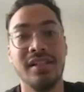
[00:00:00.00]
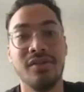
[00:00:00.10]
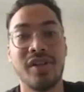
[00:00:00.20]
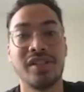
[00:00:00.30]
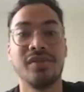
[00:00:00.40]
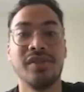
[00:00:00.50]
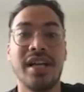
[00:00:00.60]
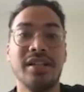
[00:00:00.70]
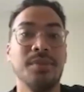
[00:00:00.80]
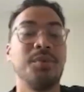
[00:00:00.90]
in festival
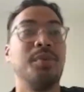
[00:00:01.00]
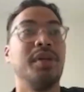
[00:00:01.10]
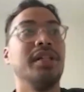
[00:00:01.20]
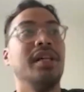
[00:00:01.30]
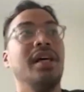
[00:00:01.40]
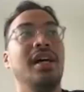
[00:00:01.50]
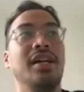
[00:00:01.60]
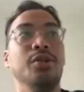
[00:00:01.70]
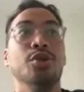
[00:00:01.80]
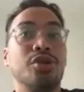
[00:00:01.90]
lineups, but
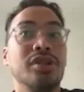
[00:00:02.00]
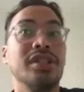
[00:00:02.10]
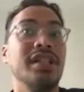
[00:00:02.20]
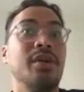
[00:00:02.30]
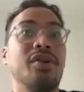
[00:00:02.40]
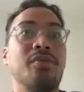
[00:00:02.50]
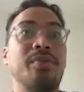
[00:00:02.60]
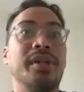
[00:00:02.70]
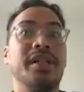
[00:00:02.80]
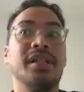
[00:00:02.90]
usually it would
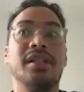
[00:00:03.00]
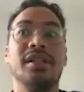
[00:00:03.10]
have been